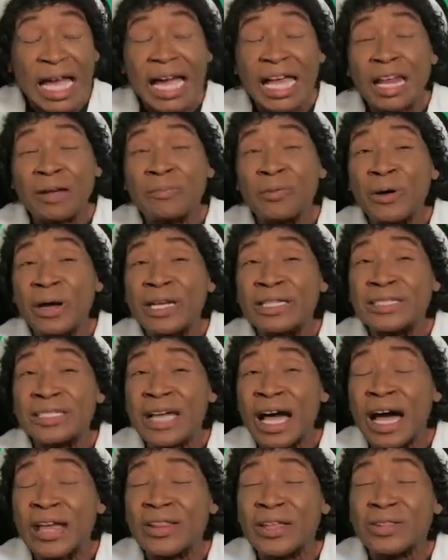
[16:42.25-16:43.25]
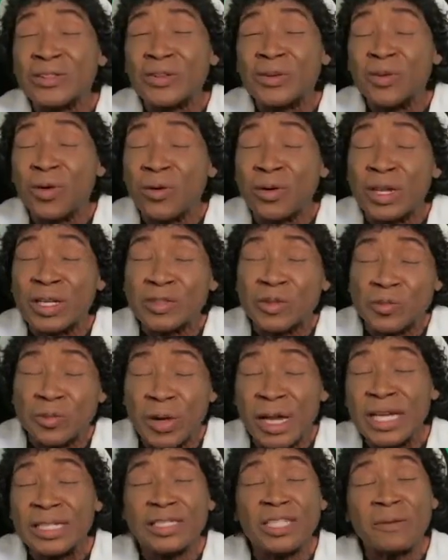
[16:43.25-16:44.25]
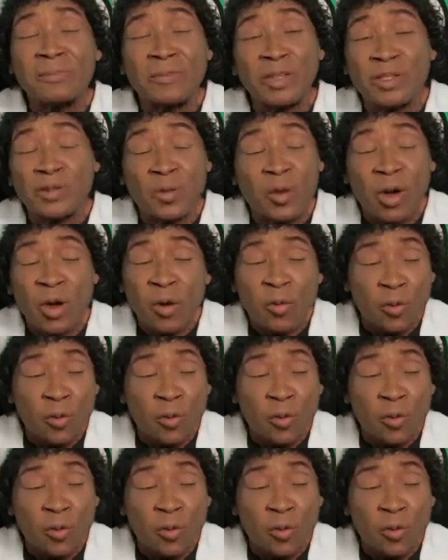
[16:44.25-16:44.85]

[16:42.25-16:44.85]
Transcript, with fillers: And I praise God that the Lord has raised up this